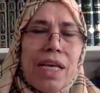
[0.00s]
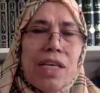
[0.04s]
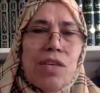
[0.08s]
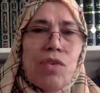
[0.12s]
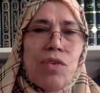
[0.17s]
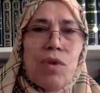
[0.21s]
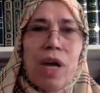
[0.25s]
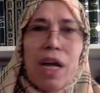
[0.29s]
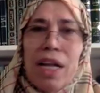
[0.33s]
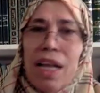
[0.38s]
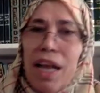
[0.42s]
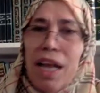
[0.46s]

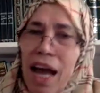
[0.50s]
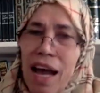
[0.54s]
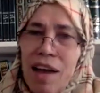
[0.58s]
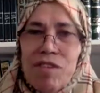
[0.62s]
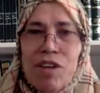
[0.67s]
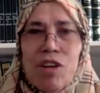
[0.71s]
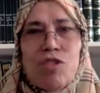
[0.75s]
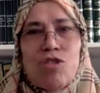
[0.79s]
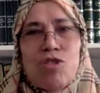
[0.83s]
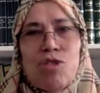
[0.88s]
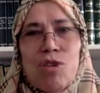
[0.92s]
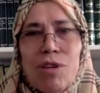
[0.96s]
You gotta
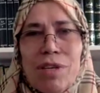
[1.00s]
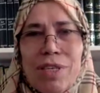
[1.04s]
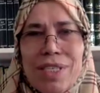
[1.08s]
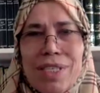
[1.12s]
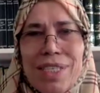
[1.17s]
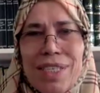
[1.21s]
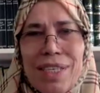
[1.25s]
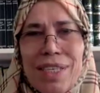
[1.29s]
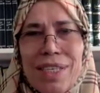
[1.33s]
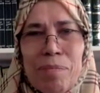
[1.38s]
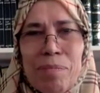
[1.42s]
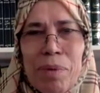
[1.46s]
have
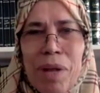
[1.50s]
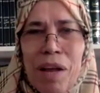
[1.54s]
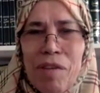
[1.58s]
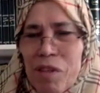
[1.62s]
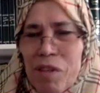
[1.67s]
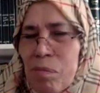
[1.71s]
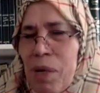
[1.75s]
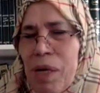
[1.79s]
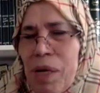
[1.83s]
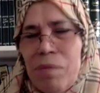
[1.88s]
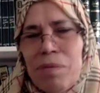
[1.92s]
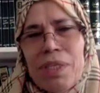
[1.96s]
authority.
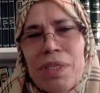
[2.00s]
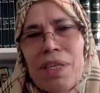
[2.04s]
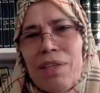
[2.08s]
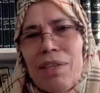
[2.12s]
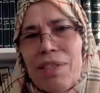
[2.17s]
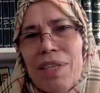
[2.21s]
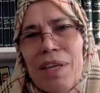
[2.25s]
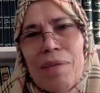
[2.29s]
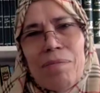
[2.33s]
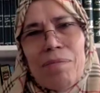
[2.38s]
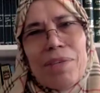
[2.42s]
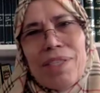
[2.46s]
Prophet
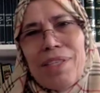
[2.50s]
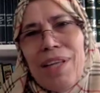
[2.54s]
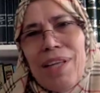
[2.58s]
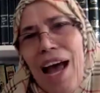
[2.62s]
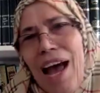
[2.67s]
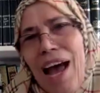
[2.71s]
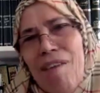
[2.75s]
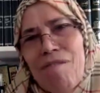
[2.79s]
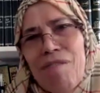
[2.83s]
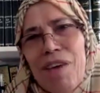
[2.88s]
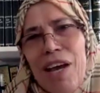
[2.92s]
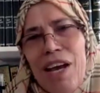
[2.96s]
Muhammad did not
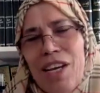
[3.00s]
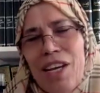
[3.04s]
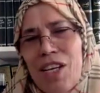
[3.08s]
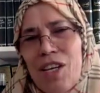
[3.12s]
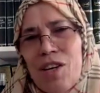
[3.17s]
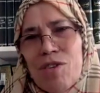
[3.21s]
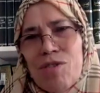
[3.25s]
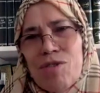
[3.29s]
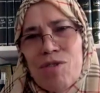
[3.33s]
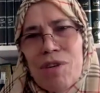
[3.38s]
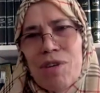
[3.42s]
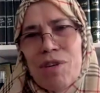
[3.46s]
have any
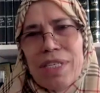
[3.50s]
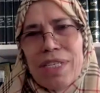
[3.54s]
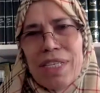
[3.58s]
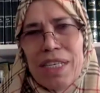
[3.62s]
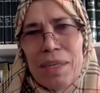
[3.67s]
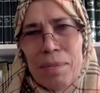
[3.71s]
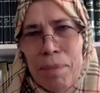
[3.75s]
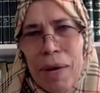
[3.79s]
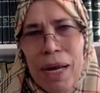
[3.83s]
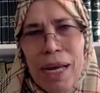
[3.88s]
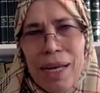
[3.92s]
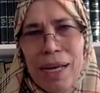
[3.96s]
authority
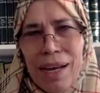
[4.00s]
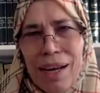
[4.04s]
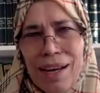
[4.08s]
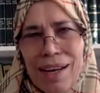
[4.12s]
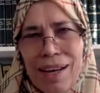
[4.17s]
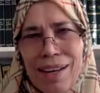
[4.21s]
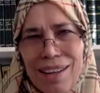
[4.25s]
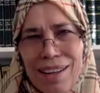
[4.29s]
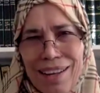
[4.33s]
in Mecca,